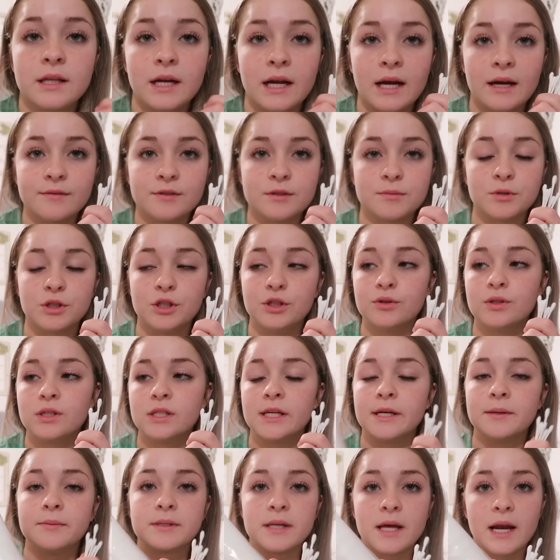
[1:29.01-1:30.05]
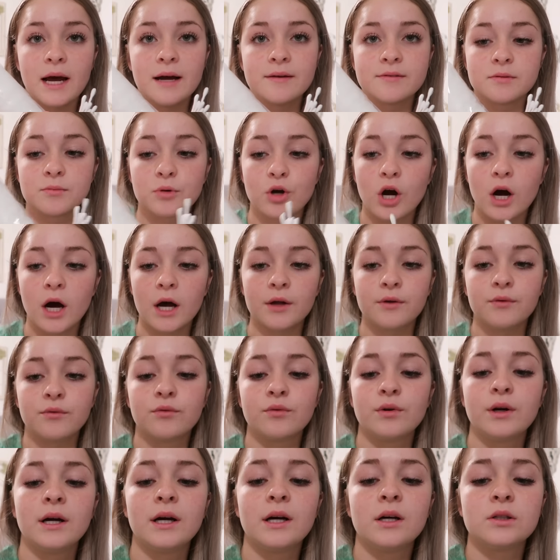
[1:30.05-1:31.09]
Then I have some Q-tips and I have some
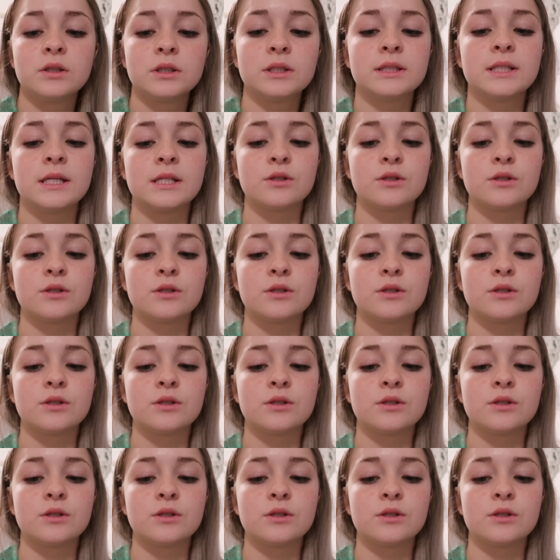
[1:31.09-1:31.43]
cotton rounds